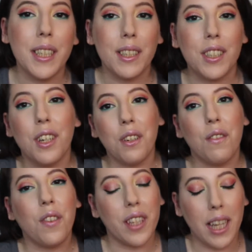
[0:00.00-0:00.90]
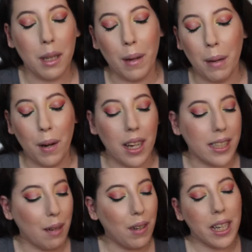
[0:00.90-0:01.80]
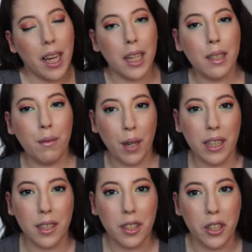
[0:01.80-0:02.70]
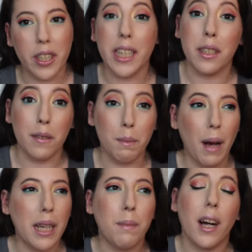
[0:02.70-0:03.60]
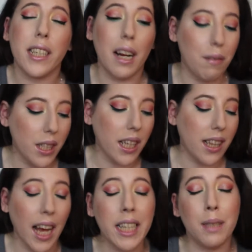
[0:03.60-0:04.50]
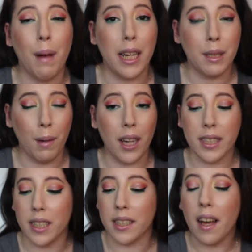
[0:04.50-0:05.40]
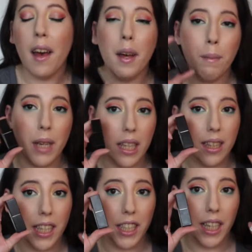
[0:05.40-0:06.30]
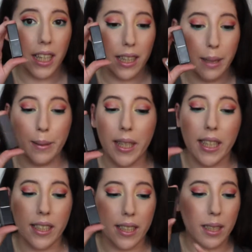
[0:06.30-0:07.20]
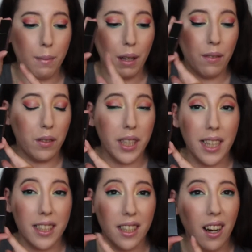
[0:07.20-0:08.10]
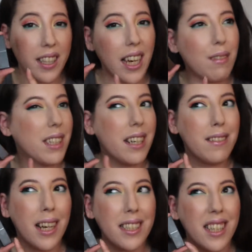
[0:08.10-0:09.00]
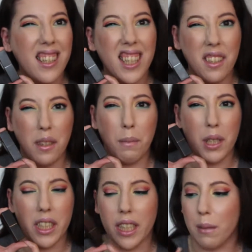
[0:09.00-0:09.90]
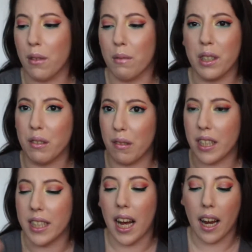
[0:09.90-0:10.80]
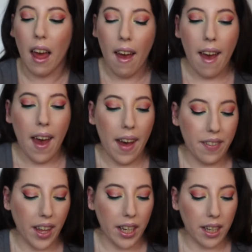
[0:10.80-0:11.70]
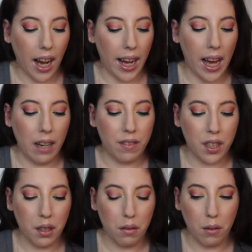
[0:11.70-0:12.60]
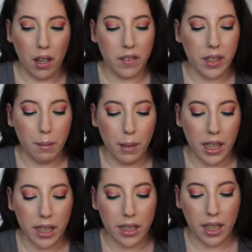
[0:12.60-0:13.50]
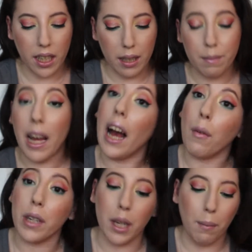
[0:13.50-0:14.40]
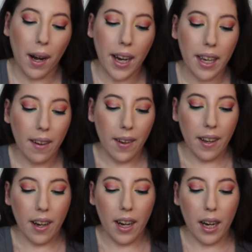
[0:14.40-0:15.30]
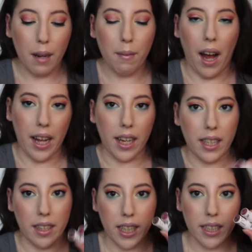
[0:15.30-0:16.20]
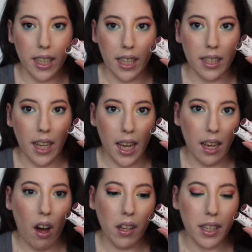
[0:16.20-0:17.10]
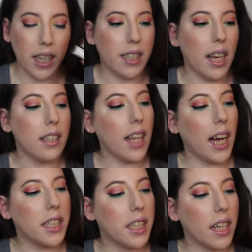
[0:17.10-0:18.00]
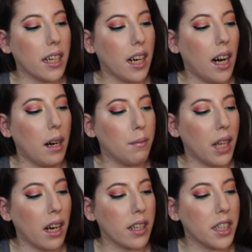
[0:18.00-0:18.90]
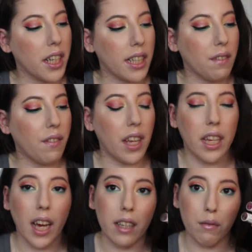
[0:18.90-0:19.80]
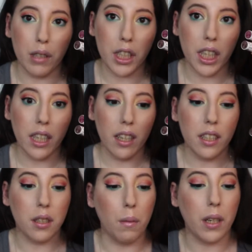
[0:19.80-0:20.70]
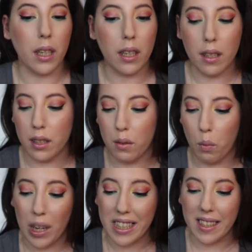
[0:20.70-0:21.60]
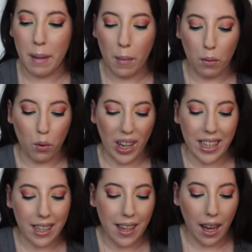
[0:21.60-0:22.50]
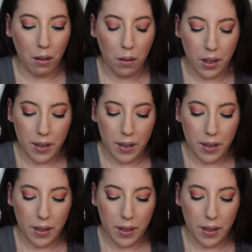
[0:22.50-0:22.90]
So for the other makeup products, I want to take a quick little turn into Smashbox. I really like Smashbox's Be Legendary Lipsticks. This is my full size in cognac, which I don't actually think you can purchase anymore, which is really sad. And then I have two of the minis um, that were nearby. Um, I got these in a holiday set last year. Um, they are the shades Fig and Witchy. So I'm going to switch to them right now.